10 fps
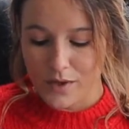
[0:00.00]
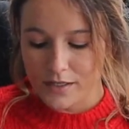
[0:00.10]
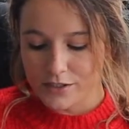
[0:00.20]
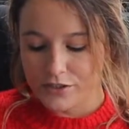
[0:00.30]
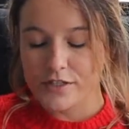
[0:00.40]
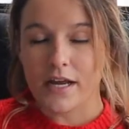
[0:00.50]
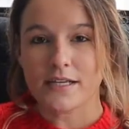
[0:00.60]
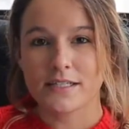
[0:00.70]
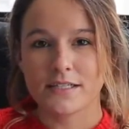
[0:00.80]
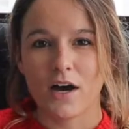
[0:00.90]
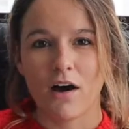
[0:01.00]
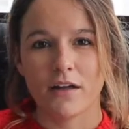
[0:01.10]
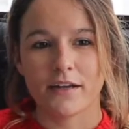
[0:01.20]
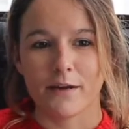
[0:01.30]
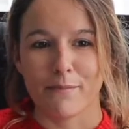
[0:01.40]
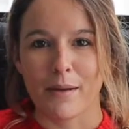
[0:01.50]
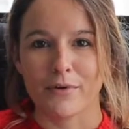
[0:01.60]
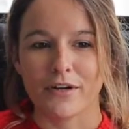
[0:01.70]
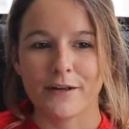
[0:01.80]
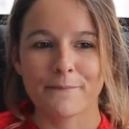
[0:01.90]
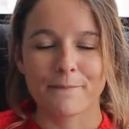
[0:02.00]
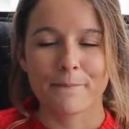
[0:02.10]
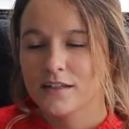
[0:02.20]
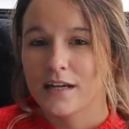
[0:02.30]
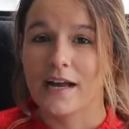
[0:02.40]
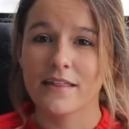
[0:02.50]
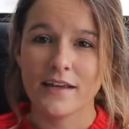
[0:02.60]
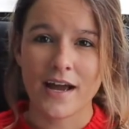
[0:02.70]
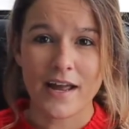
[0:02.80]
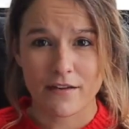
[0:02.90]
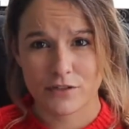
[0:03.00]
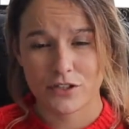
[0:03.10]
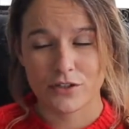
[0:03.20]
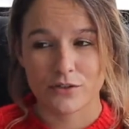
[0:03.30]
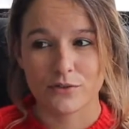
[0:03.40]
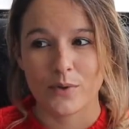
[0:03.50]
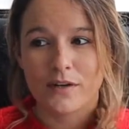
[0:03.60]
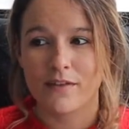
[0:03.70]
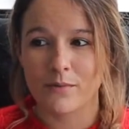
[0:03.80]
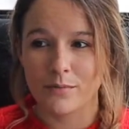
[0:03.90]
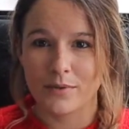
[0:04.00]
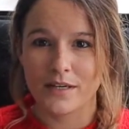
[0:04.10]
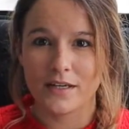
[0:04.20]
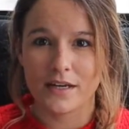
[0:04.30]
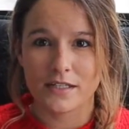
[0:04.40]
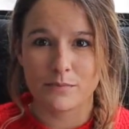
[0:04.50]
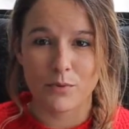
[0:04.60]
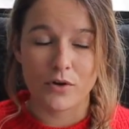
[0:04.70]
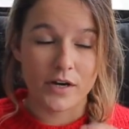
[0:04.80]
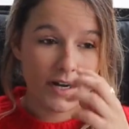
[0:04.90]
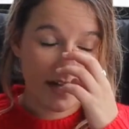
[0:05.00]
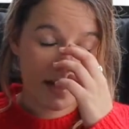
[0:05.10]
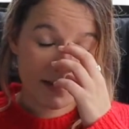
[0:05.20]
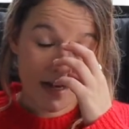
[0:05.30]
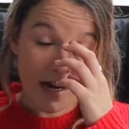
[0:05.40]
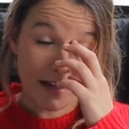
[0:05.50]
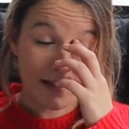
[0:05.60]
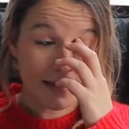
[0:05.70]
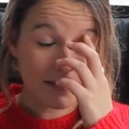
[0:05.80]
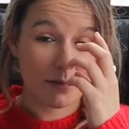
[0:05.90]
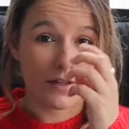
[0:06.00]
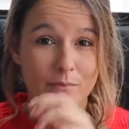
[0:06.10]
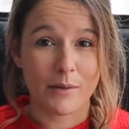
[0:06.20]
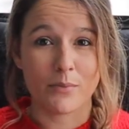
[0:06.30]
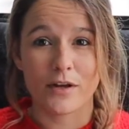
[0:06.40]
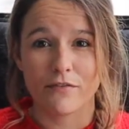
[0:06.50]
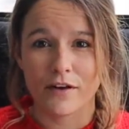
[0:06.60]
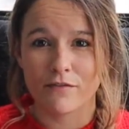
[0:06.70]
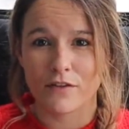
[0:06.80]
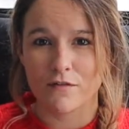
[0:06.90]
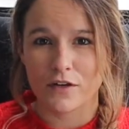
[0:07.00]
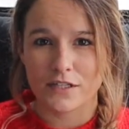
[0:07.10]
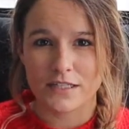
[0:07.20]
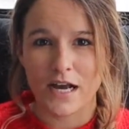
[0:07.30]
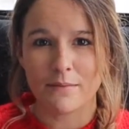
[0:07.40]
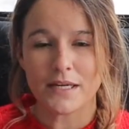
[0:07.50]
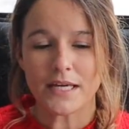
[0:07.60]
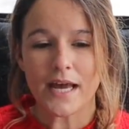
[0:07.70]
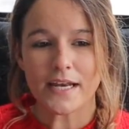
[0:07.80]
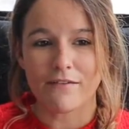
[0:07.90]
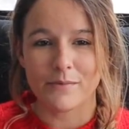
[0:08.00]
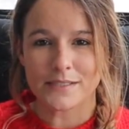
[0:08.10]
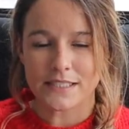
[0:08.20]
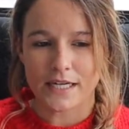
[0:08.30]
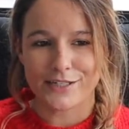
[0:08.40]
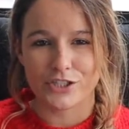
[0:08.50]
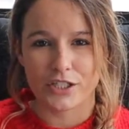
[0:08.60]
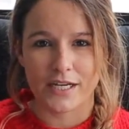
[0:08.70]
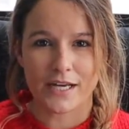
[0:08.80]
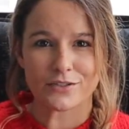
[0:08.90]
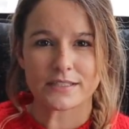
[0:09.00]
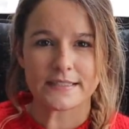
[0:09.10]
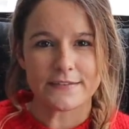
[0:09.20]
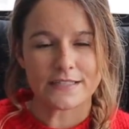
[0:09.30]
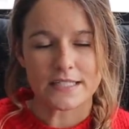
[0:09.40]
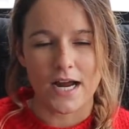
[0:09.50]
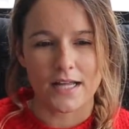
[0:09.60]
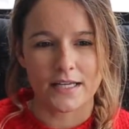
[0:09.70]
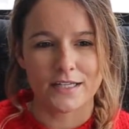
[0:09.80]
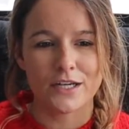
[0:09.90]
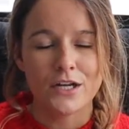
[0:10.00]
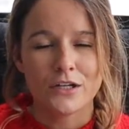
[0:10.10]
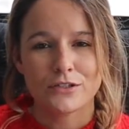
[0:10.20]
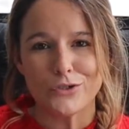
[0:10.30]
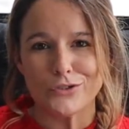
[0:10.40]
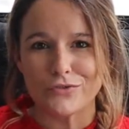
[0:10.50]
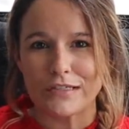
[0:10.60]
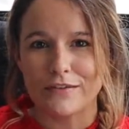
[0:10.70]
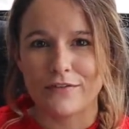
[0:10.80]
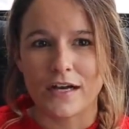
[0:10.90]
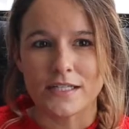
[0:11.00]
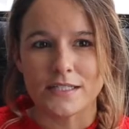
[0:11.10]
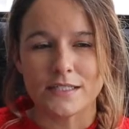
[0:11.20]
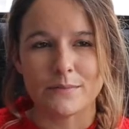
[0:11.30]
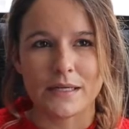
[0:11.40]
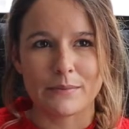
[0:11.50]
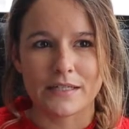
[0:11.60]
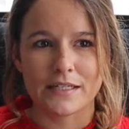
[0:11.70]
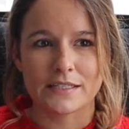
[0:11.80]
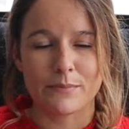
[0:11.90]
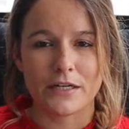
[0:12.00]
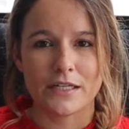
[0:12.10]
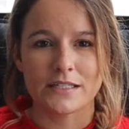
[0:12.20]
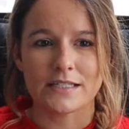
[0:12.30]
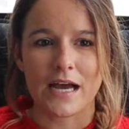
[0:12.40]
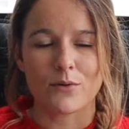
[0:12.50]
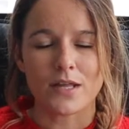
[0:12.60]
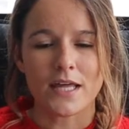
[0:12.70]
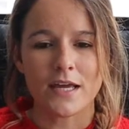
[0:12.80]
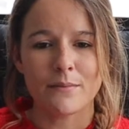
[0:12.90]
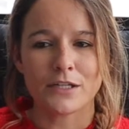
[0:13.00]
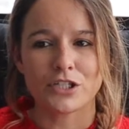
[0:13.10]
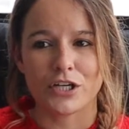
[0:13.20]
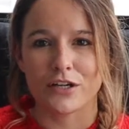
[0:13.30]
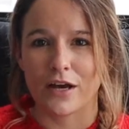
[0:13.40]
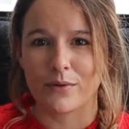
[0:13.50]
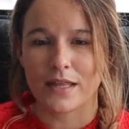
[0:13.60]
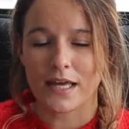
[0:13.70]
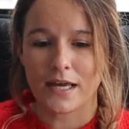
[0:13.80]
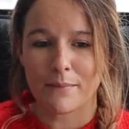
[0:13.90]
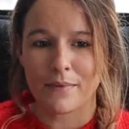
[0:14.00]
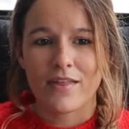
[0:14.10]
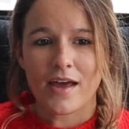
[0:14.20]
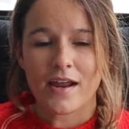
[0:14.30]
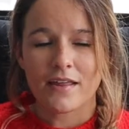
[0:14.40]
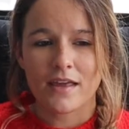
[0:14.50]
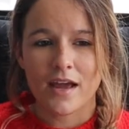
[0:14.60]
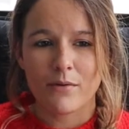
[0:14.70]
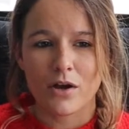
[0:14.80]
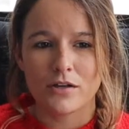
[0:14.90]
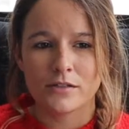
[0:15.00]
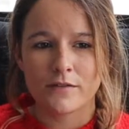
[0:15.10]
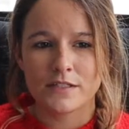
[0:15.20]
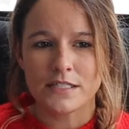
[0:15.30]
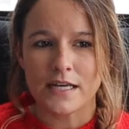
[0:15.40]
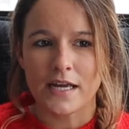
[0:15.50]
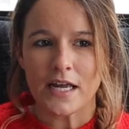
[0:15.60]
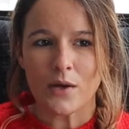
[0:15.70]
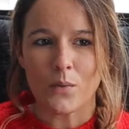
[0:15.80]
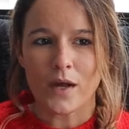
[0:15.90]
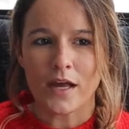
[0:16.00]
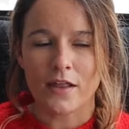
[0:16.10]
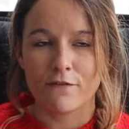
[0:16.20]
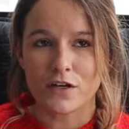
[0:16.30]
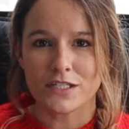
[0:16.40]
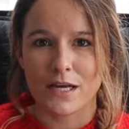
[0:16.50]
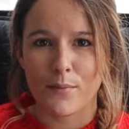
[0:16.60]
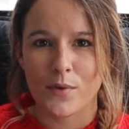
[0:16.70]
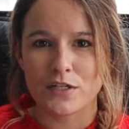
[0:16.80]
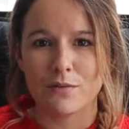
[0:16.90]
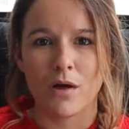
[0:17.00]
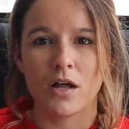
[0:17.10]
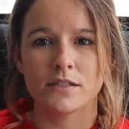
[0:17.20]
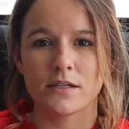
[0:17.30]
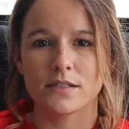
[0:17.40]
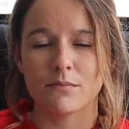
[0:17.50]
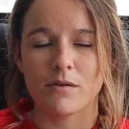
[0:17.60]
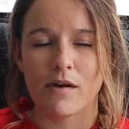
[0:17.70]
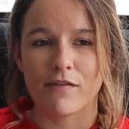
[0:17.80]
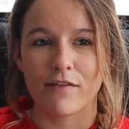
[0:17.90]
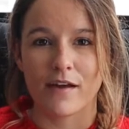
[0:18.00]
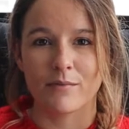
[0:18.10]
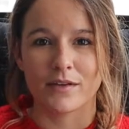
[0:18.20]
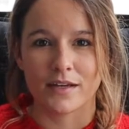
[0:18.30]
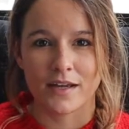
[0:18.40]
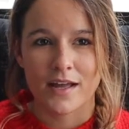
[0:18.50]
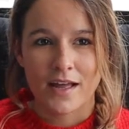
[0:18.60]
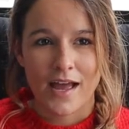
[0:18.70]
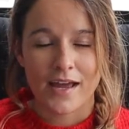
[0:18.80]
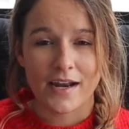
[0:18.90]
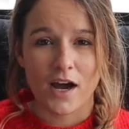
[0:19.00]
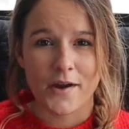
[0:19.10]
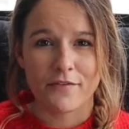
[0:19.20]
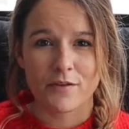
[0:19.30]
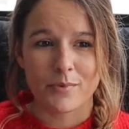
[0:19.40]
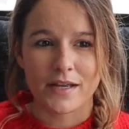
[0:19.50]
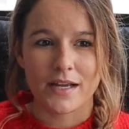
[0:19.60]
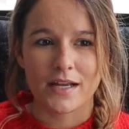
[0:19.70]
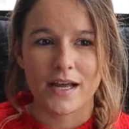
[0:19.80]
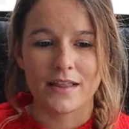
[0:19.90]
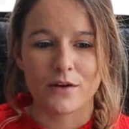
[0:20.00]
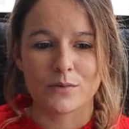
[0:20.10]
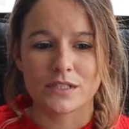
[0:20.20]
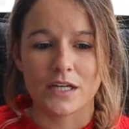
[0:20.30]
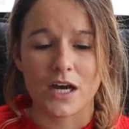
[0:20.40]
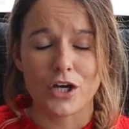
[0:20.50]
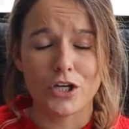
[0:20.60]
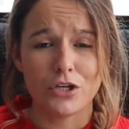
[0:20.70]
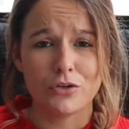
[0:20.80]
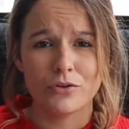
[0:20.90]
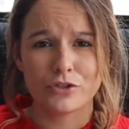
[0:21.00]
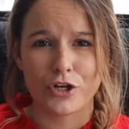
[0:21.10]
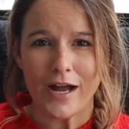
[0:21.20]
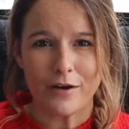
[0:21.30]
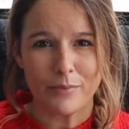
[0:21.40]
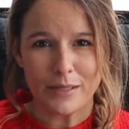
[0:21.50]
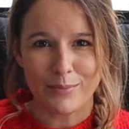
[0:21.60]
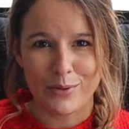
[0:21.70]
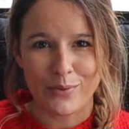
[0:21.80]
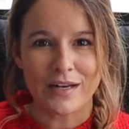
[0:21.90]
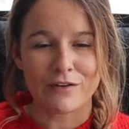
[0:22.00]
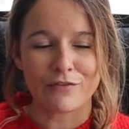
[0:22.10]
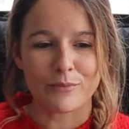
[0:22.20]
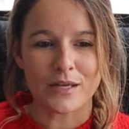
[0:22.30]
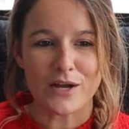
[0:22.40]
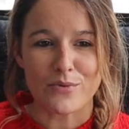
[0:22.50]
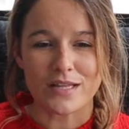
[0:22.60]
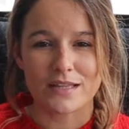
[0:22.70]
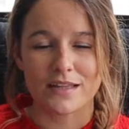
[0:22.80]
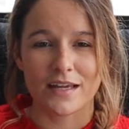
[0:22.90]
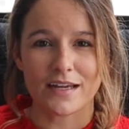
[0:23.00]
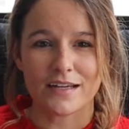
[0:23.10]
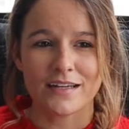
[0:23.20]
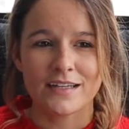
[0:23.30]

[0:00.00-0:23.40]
what is your nicest holiday memory? I think I have two. One of them would be exploring Thailand with my boyfriend for the first time. He had never been to Asia and I used to live in Thailand. So it was really fun to be able to experience that with him and share that with him. And then I think I would also have to say when the first time I went to Malta to meet my family and I got off the plane and there was like a huge crowd of people waiting for me with like